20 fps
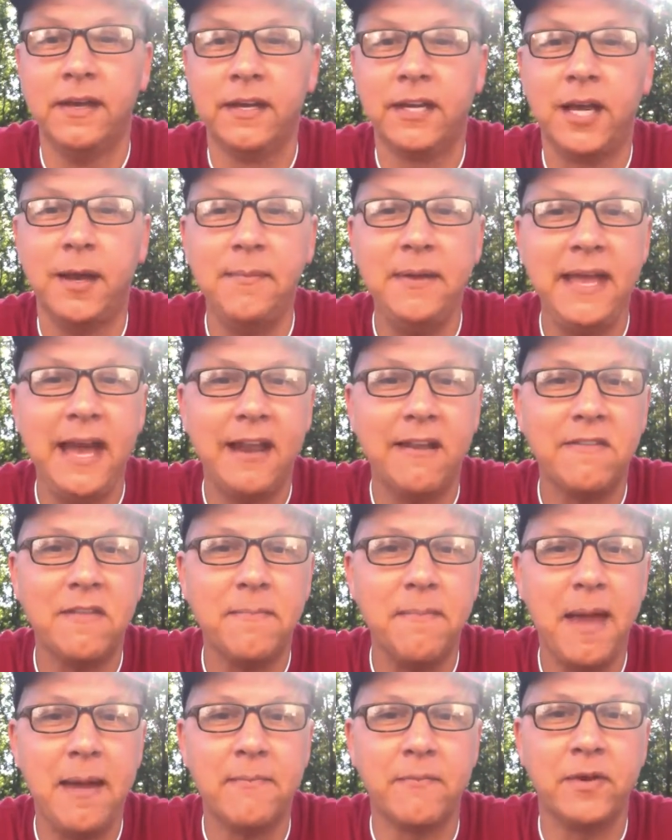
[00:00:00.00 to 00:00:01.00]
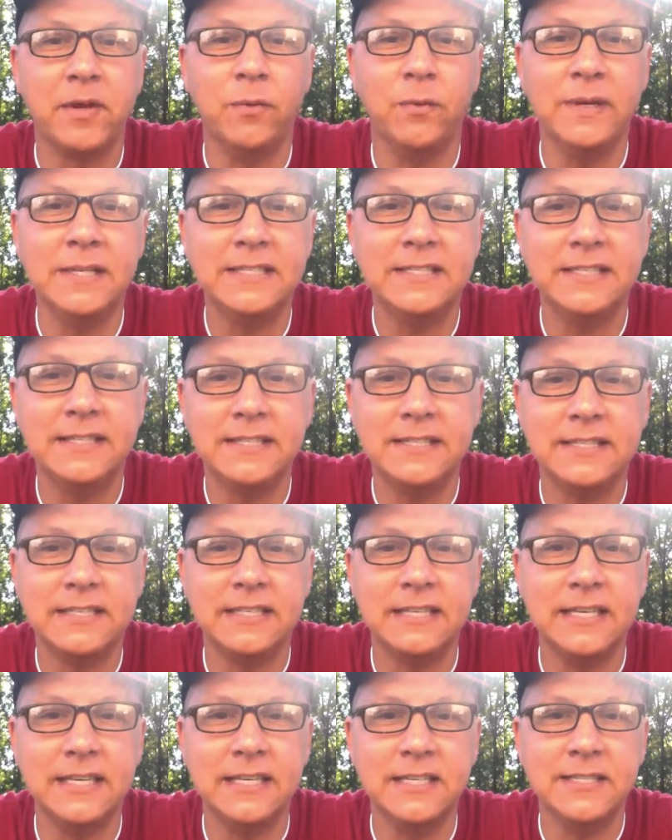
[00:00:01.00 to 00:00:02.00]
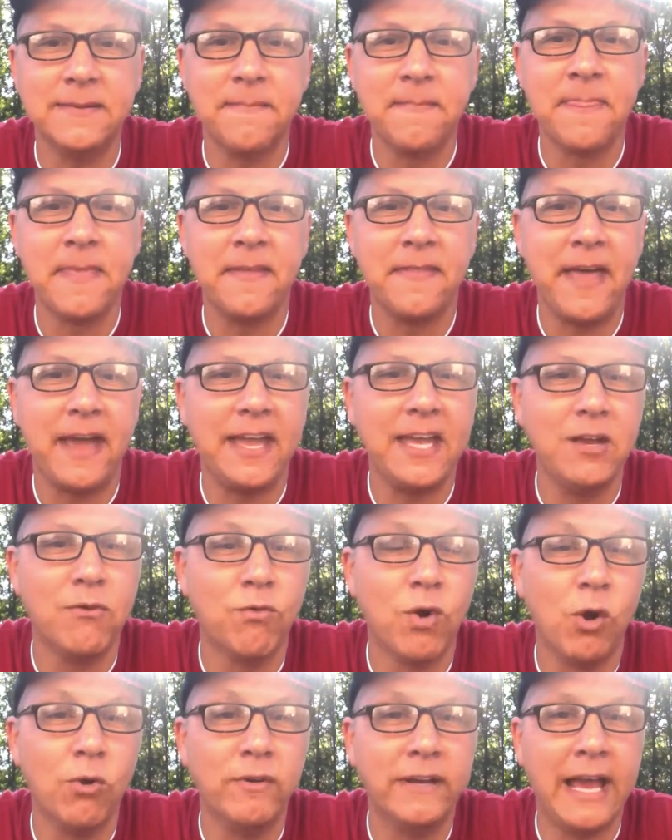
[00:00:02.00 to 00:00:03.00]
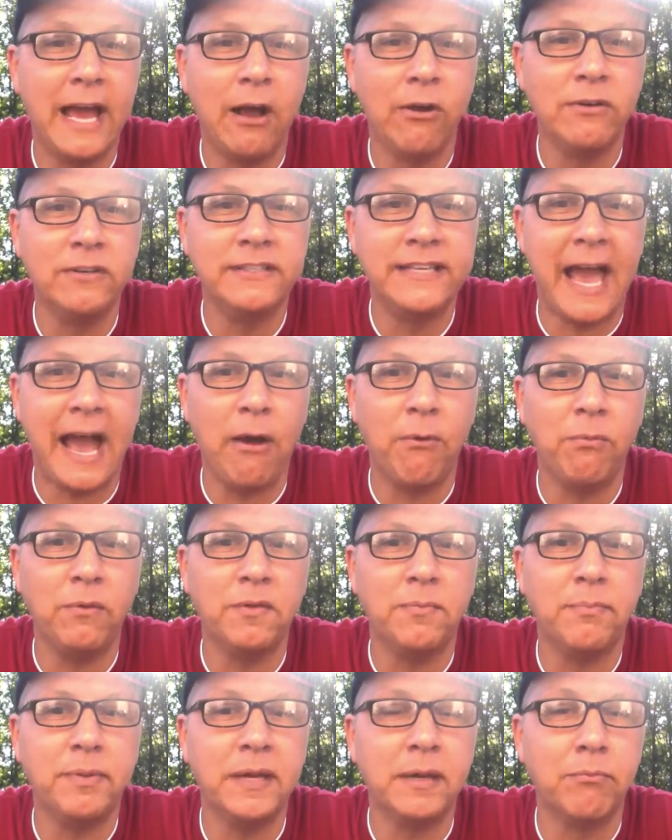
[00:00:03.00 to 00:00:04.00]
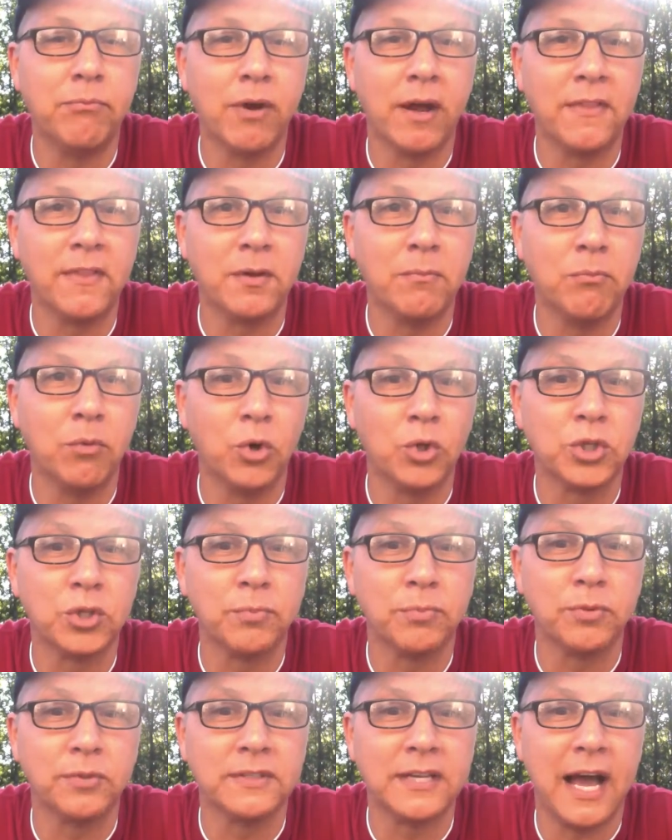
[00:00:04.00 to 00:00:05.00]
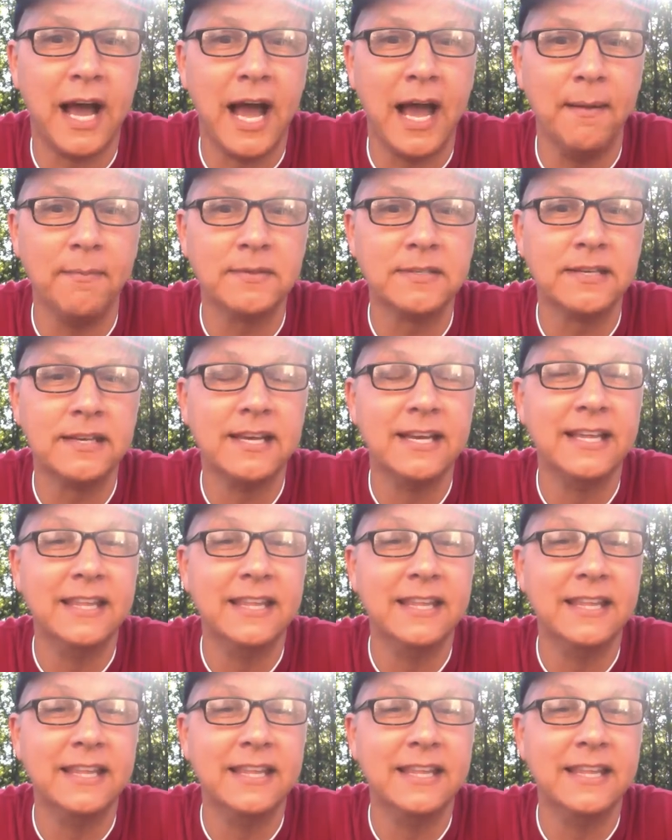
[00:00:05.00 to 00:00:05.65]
Coming out of the memory, Winston sees that he wrote down down with Big Brother multiple times.